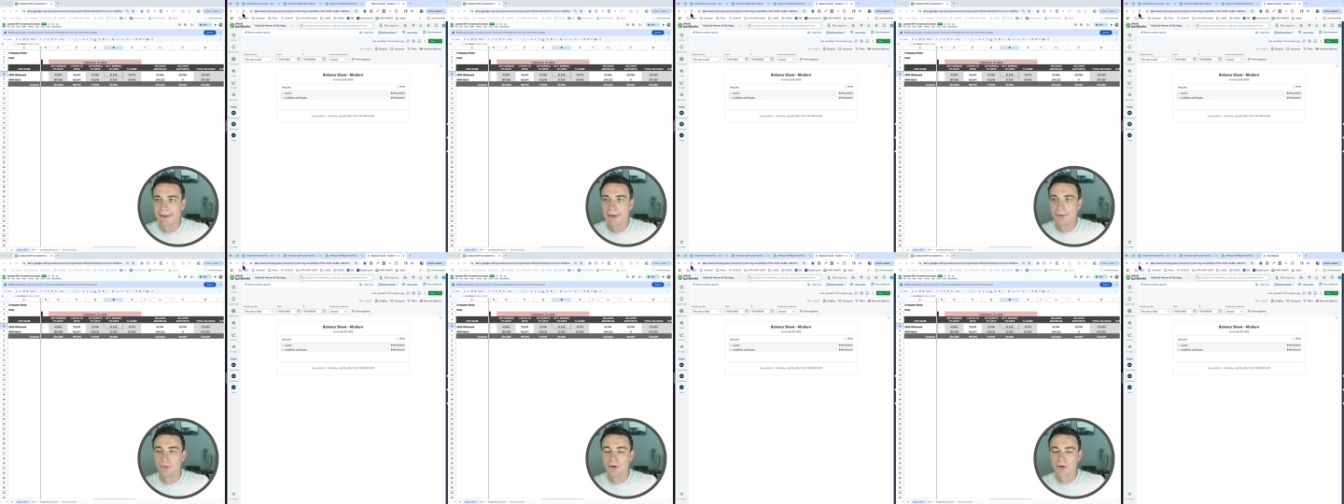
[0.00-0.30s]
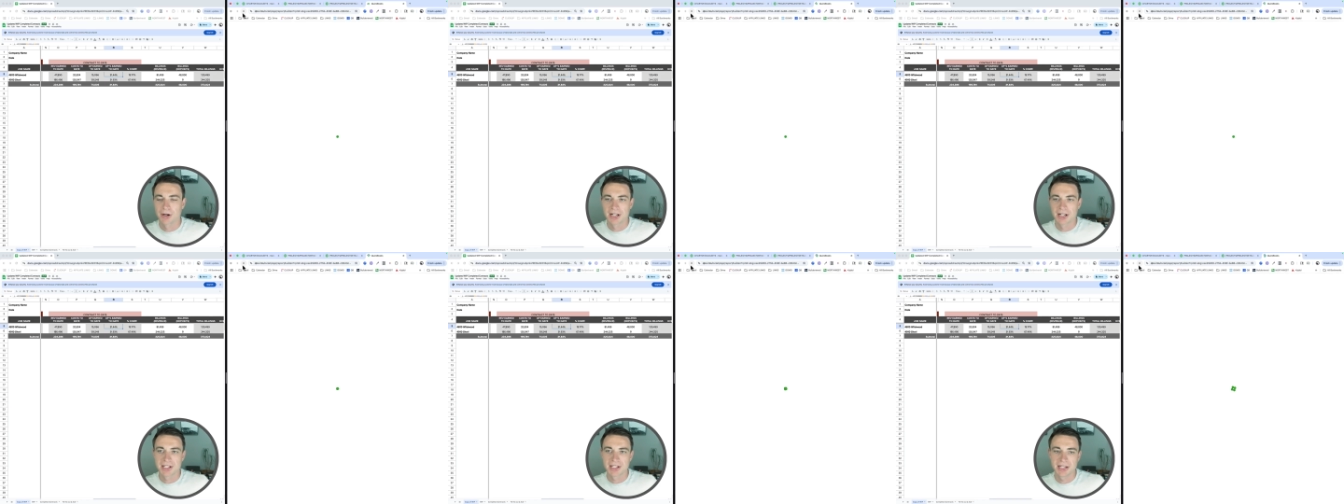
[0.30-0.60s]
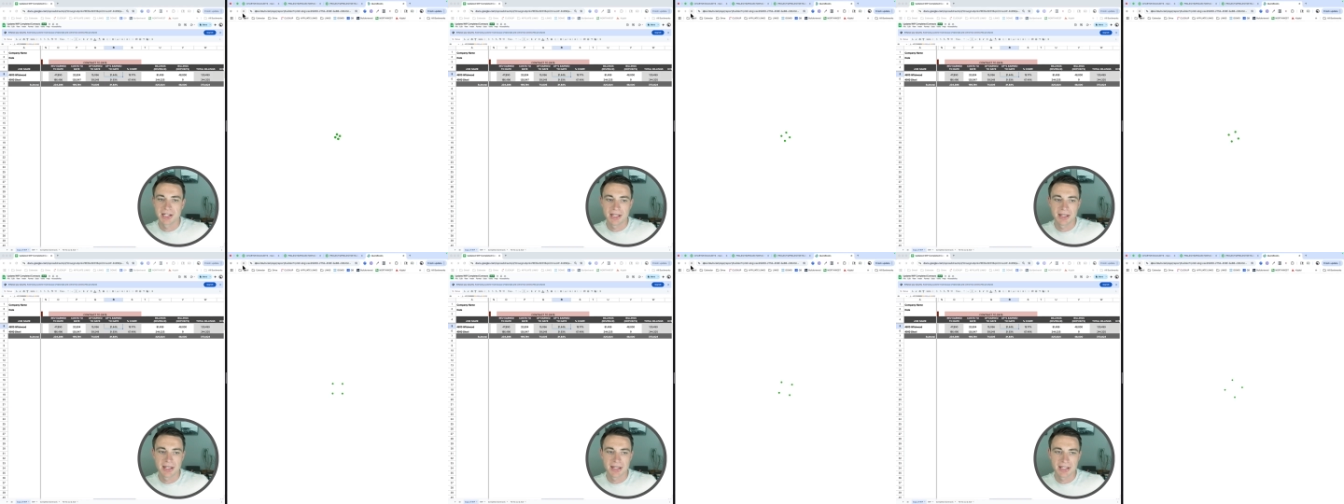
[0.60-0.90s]
we're going to
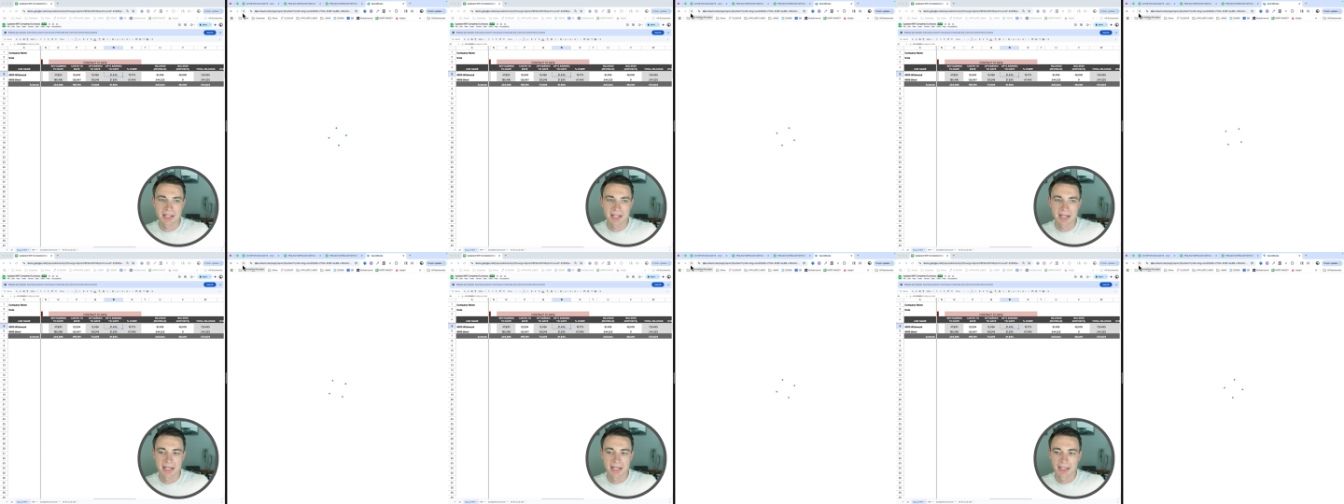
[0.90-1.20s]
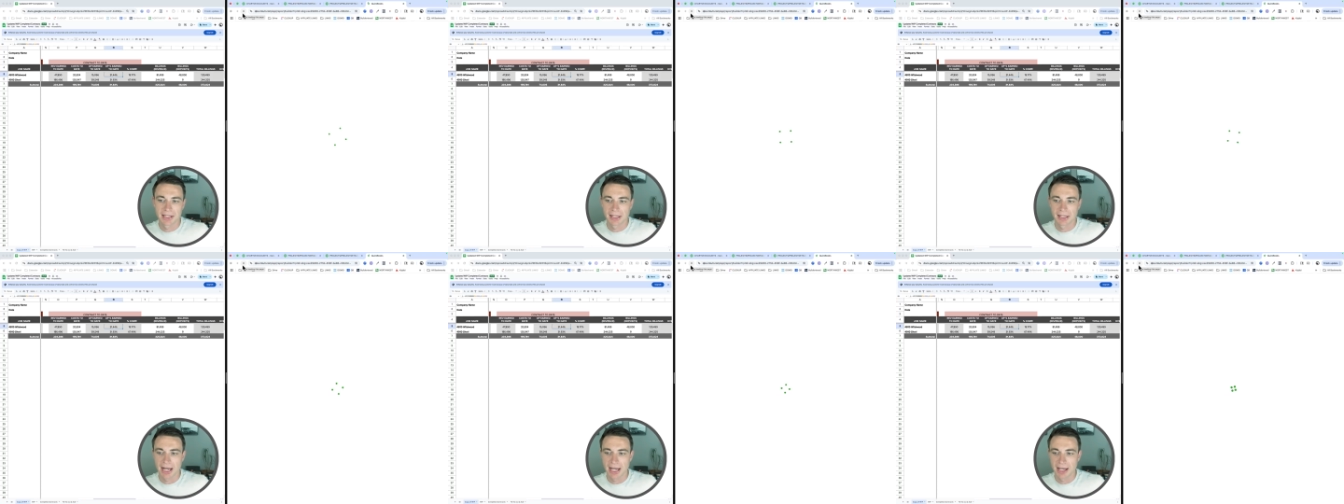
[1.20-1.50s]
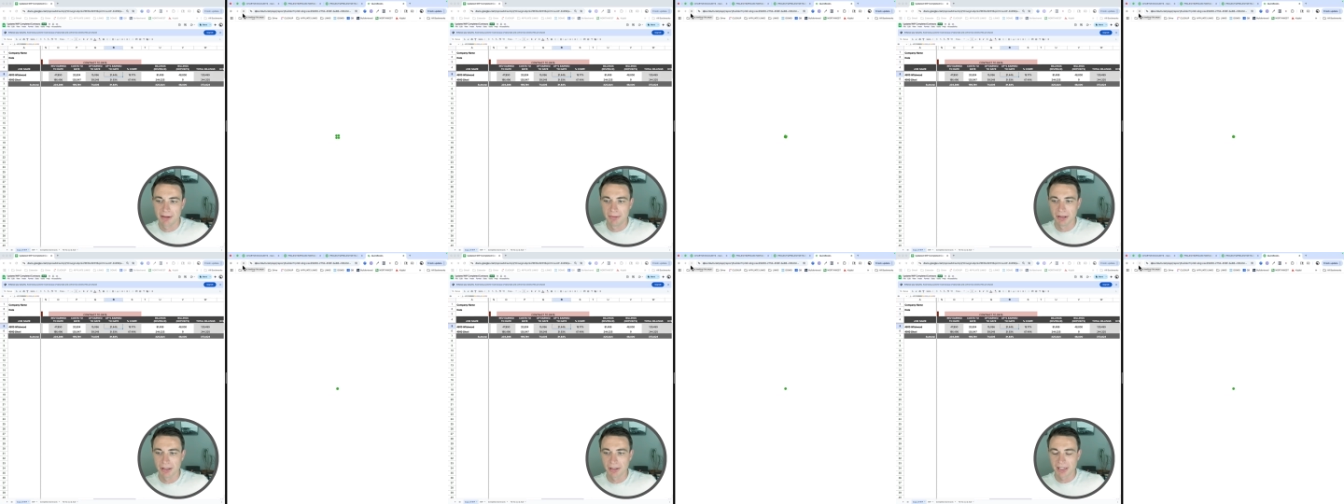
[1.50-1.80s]
see this in the
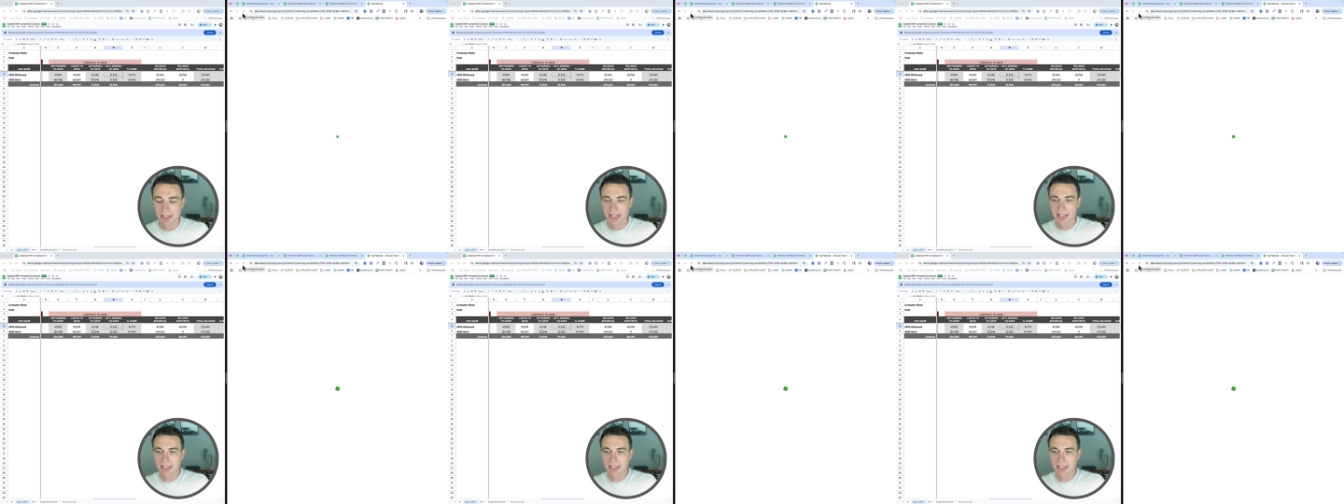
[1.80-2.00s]
liability.